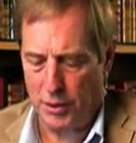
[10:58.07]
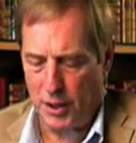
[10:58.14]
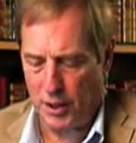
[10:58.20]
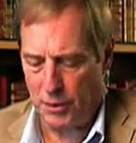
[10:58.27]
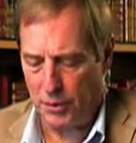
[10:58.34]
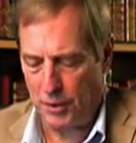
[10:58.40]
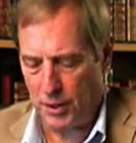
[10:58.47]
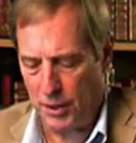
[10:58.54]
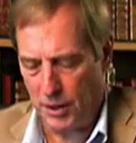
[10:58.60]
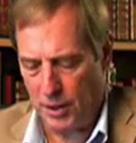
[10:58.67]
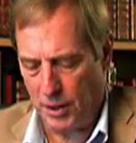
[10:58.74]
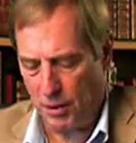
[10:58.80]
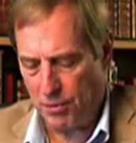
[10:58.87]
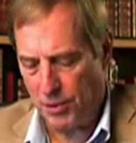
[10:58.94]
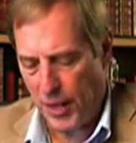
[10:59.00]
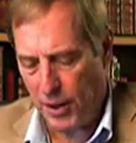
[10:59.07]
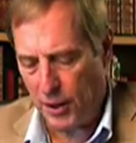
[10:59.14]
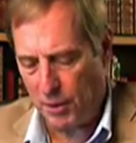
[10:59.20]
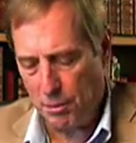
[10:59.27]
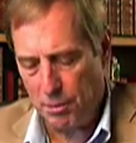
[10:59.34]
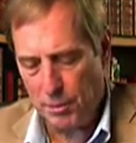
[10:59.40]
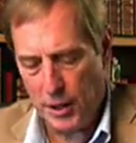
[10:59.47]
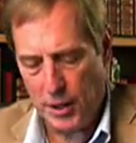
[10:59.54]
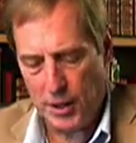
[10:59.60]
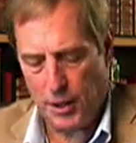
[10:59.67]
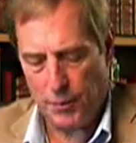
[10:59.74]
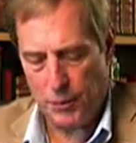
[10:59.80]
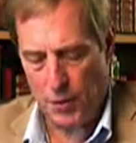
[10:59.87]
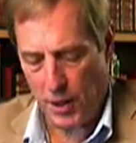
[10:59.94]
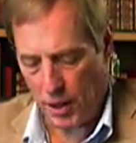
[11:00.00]
the vellum,
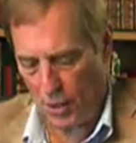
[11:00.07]
the